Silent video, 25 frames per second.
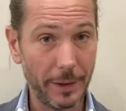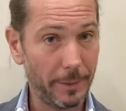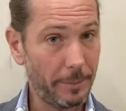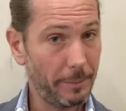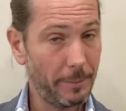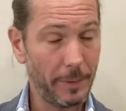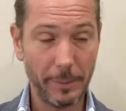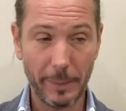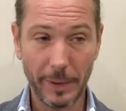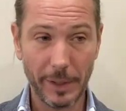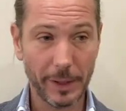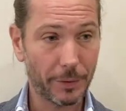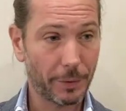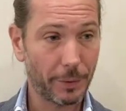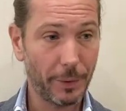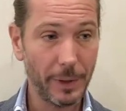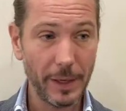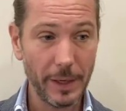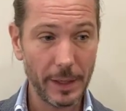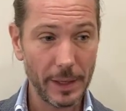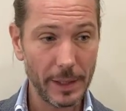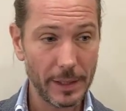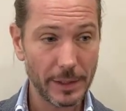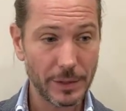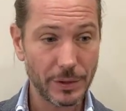
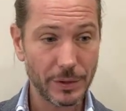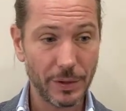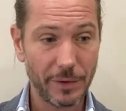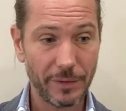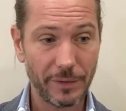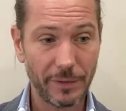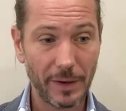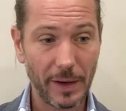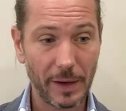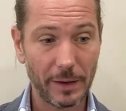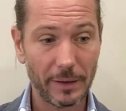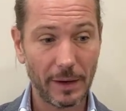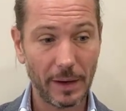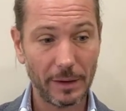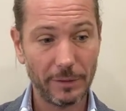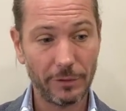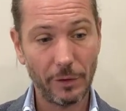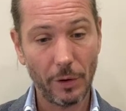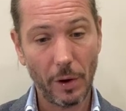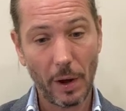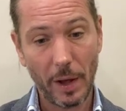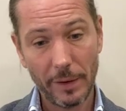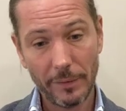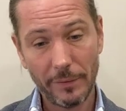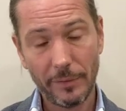Mimicry is the fact that your
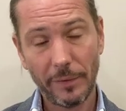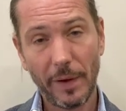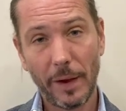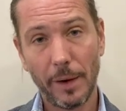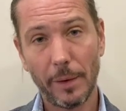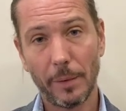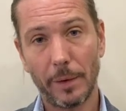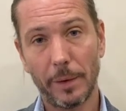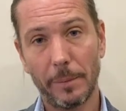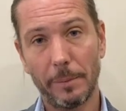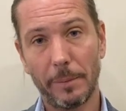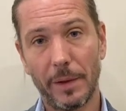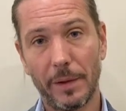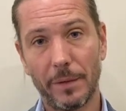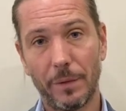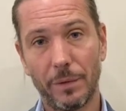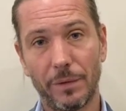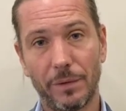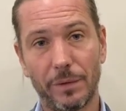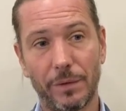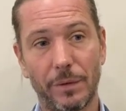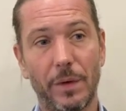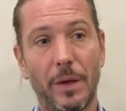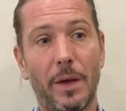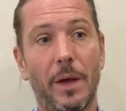
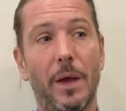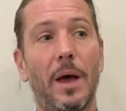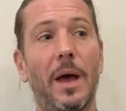environments